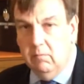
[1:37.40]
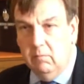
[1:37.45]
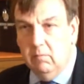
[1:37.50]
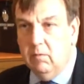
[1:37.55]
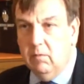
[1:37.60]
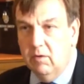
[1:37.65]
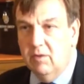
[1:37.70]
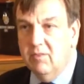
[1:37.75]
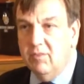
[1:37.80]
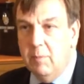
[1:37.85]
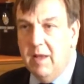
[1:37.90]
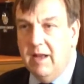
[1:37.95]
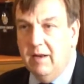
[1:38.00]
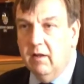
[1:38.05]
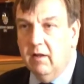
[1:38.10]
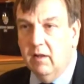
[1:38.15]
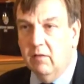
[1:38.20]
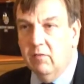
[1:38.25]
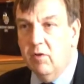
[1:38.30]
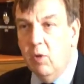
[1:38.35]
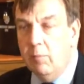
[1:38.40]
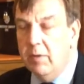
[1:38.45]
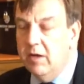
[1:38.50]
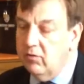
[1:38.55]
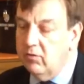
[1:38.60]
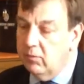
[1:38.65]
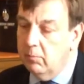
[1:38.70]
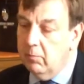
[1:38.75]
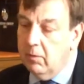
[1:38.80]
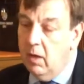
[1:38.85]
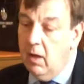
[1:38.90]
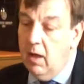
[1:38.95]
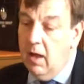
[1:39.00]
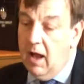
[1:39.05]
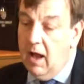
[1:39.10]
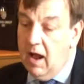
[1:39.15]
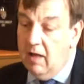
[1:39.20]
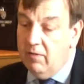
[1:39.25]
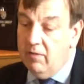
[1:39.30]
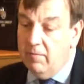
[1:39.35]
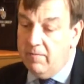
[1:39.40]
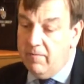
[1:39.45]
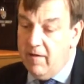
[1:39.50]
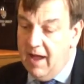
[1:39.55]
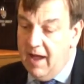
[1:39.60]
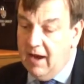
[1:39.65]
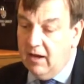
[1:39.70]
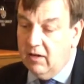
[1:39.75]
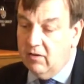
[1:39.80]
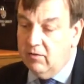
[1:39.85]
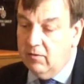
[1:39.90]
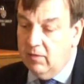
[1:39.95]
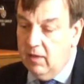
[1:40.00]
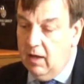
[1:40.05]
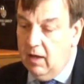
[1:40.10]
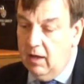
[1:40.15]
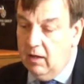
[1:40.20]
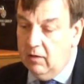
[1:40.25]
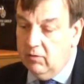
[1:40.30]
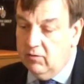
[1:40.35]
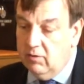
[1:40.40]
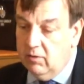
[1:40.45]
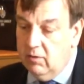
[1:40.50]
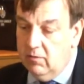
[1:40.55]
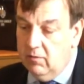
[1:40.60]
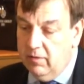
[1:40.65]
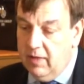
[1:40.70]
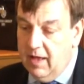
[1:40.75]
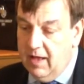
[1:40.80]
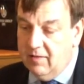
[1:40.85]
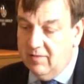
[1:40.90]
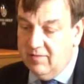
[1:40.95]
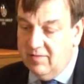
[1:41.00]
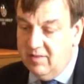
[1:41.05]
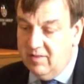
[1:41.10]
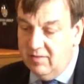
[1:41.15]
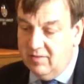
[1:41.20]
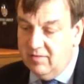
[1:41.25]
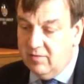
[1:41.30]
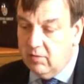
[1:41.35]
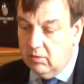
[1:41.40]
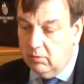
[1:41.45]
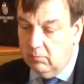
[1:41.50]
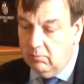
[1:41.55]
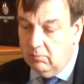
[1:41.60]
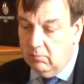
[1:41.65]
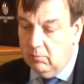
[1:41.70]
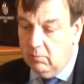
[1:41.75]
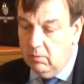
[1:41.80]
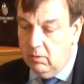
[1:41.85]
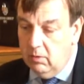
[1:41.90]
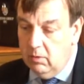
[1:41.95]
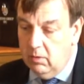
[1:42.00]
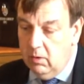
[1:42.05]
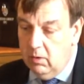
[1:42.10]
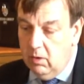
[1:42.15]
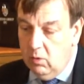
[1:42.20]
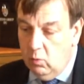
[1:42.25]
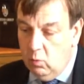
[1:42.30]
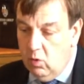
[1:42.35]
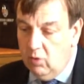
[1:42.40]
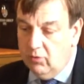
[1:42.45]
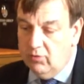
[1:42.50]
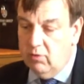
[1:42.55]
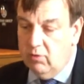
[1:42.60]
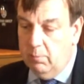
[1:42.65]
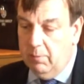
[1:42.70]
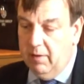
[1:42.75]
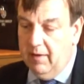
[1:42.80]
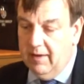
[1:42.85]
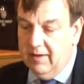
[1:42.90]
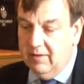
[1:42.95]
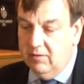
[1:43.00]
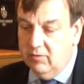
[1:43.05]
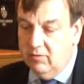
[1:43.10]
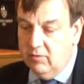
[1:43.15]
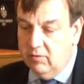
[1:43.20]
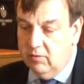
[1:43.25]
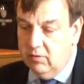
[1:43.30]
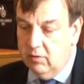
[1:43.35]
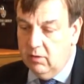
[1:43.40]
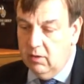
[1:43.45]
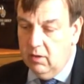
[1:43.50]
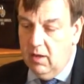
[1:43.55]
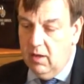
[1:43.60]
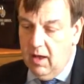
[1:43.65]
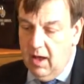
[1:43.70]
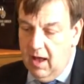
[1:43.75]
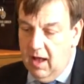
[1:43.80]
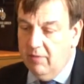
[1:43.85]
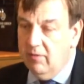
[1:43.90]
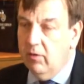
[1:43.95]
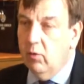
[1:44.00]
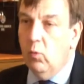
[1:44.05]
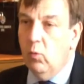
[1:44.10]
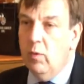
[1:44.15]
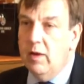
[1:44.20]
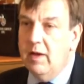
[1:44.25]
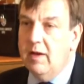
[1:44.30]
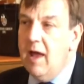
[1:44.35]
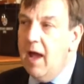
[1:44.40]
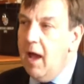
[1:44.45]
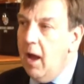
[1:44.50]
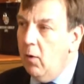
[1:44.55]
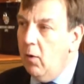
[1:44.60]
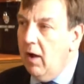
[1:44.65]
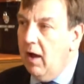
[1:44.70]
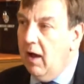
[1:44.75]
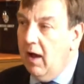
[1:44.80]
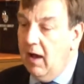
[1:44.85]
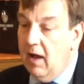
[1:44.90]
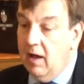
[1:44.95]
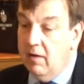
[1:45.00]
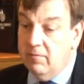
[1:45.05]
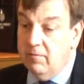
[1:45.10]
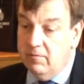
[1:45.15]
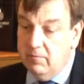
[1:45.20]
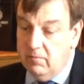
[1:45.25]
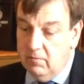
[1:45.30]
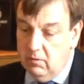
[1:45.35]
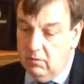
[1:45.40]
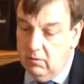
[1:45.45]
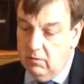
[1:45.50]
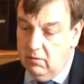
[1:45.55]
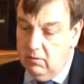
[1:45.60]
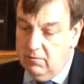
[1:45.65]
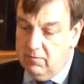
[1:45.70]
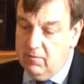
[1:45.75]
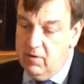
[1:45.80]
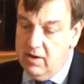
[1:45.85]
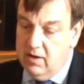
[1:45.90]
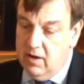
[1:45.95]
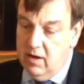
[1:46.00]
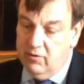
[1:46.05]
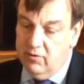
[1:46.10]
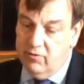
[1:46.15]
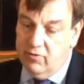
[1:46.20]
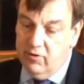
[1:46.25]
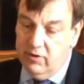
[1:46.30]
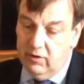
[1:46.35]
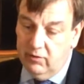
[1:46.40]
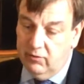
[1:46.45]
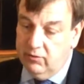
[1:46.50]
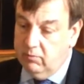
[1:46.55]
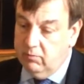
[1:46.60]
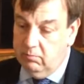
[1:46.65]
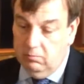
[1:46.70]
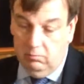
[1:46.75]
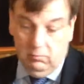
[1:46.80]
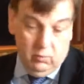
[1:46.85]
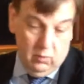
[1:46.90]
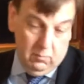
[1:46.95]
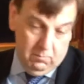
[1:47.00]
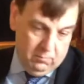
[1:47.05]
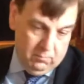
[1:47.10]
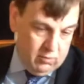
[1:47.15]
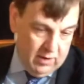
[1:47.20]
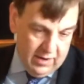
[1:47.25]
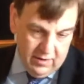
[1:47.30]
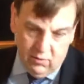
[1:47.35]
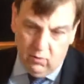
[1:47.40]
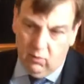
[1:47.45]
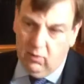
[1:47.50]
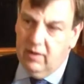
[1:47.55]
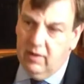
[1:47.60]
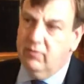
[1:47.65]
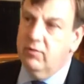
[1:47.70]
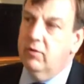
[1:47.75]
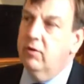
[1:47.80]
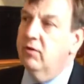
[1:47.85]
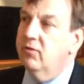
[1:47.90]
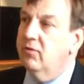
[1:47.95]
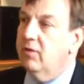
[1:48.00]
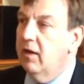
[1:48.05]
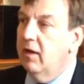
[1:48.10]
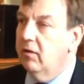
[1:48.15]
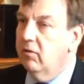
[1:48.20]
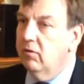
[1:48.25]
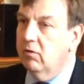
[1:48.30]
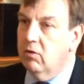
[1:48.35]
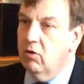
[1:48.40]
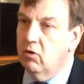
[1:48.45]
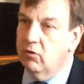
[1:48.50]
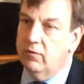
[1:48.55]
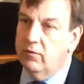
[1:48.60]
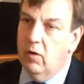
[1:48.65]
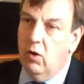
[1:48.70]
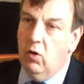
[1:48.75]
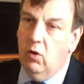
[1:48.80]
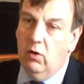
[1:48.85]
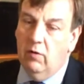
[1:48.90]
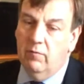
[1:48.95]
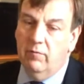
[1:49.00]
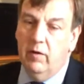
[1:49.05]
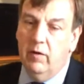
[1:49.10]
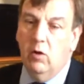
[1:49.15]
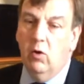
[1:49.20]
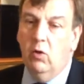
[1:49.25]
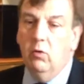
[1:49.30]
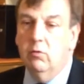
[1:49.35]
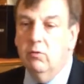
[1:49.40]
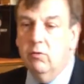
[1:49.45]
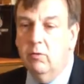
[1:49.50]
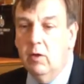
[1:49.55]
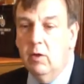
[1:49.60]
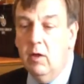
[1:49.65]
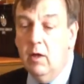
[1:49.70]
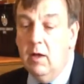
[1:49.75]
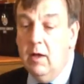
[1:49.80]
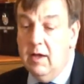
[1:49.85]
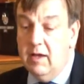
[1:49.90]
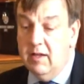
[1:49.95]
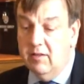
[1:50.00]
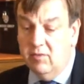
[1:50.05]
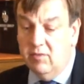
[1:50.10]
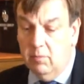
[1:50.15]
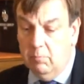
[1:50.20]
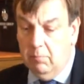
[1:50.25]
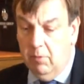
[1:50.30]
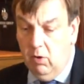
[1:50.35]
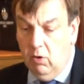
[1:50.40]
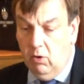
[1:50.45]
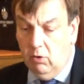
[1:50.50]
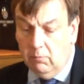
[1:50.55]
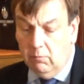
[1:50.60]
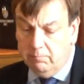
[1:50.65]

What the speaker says: the dismantling of communism. And the fact that that system was replaced, and that we now have free countries, to a greater or lesser extent, across the whole of the old Eastern Bloc,